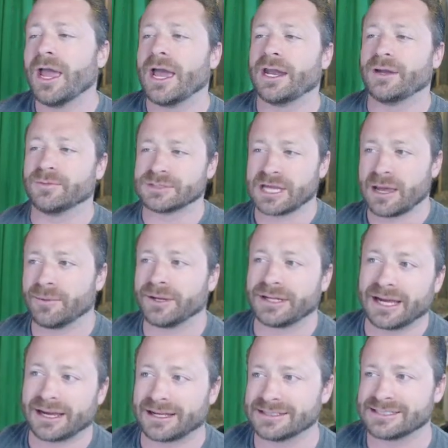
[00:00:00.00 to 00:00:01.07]
and it was able to
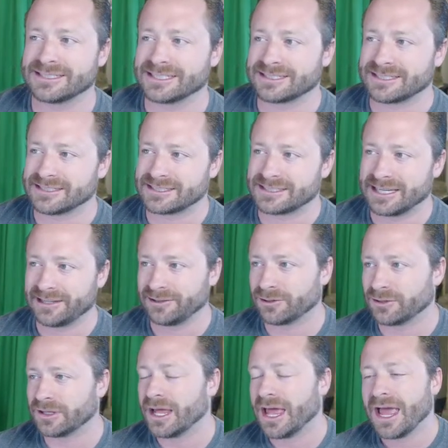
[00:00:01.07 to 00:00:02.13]
get consistent
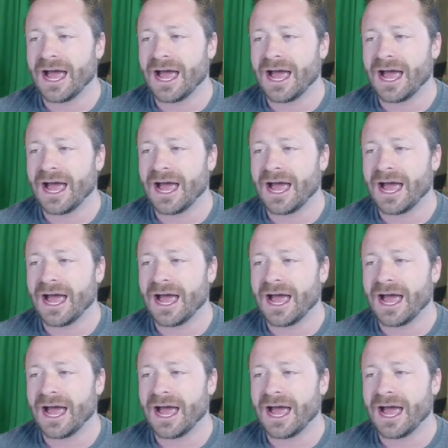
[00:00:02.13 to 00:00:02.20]
signal.